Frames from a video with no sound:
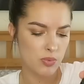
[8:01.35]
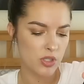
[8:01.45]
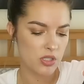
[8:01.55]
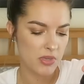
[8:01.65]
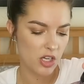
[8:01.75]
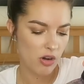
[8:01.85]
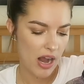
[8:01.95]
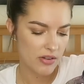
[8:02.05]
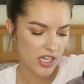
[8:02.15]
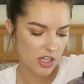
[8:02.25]
supposed to be
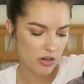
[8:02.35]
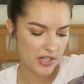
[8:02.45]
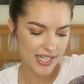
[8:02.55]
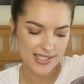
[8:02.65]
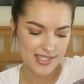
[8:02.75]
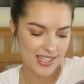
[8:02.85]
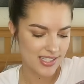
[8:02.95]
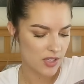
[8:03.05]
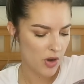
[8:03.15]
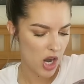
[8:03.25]
grounding, creates a
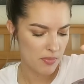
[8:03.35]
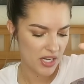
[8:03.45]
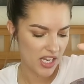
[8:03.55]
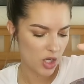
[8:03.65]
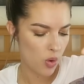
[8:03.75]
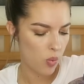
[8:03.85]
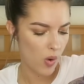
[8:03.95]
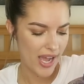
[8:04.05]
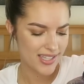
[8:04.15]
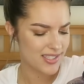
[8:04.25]
sense of harmony,
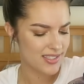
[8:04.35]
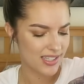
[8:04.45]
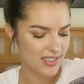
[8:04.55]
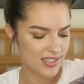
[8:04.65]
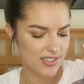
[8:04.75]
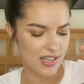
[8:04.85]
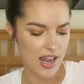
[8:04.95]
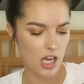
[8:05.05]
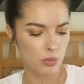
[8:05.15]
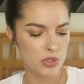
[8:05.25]
quiets the senses, and
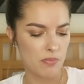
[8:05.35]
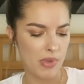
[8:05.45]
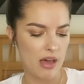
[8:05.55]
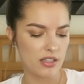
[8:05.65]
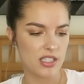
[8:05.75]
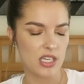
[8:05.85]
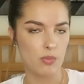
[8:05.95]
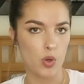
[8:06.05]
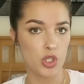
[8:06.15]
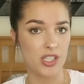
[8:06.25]
helps balance
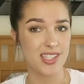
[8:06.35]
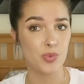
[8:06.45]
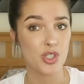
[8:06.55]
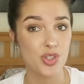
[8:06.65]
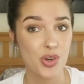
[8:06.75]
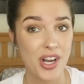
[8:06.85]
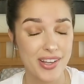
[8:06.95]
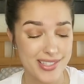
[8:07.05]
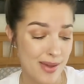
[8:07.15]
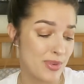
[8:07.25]
emotions, which is great
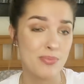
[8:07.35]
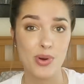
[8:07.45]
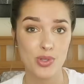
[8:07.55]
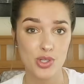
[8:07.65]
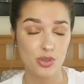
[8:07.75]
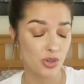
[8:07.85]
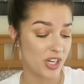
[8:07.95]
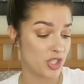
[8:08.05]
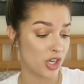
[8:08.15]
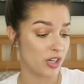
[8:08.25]
because I'm an emotional
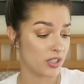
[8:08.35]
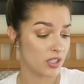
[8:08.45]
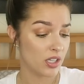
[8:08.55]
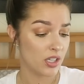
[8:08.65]
creature.